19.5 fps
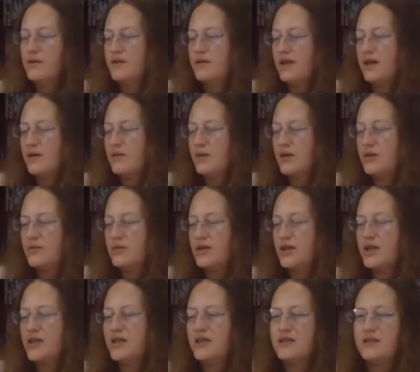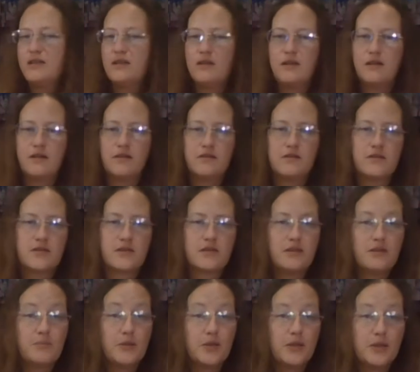That way when I get to the other
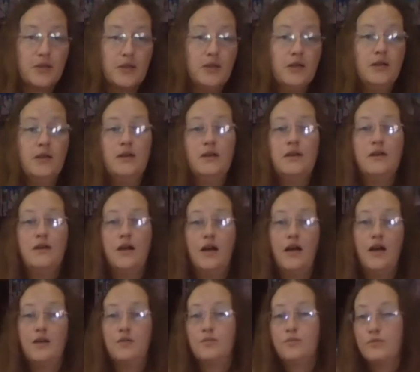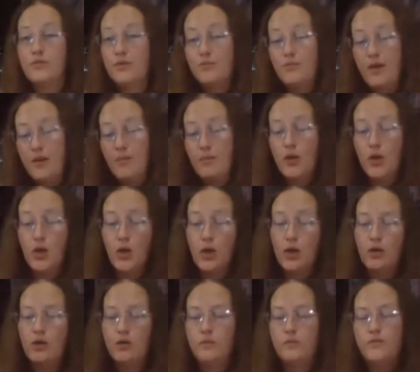slipper, I remember,
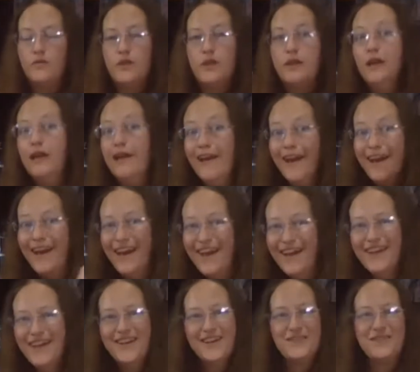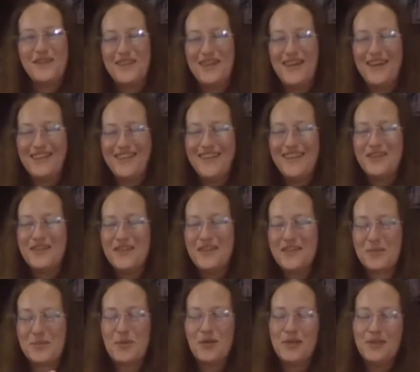hopefully, where that
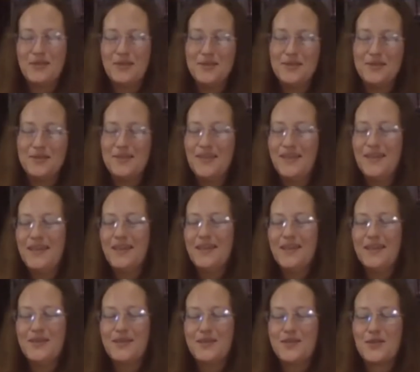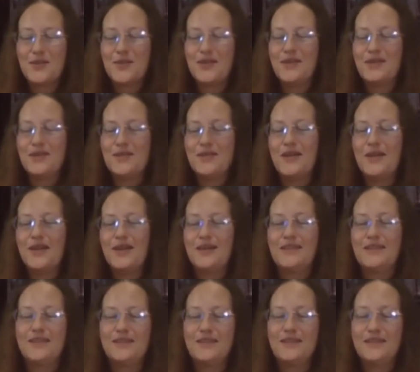decrease was, so that they're not
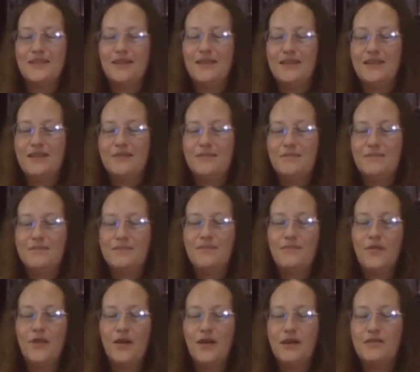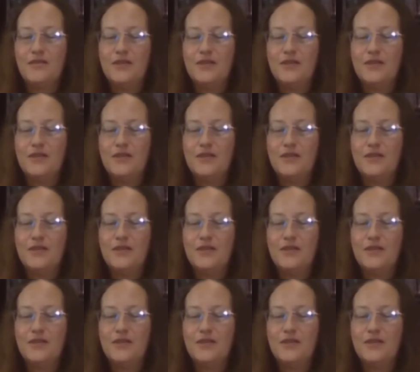off